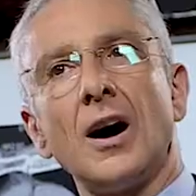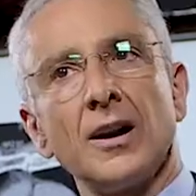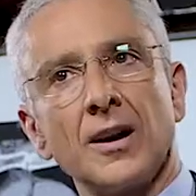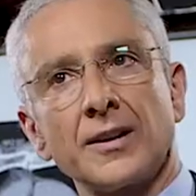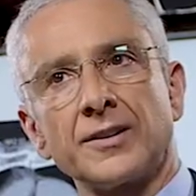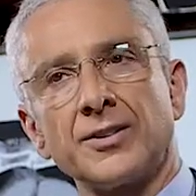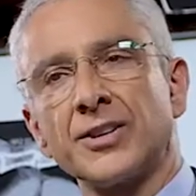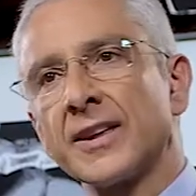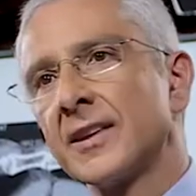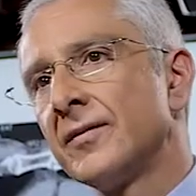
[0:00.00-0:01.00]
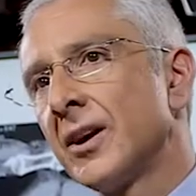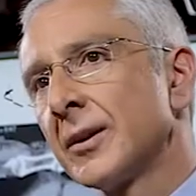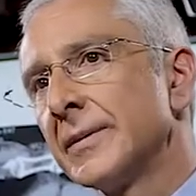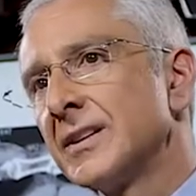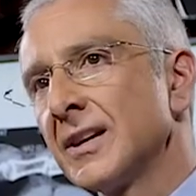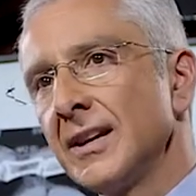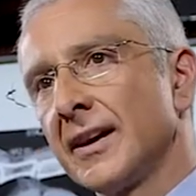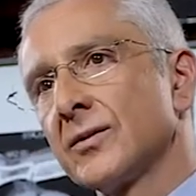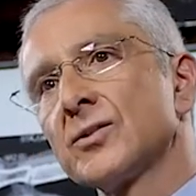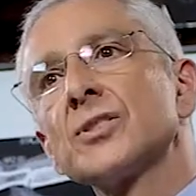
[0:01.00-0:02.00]
I like to check their vitamin D
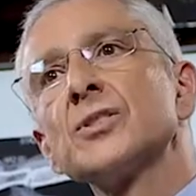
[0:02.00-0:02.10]
levels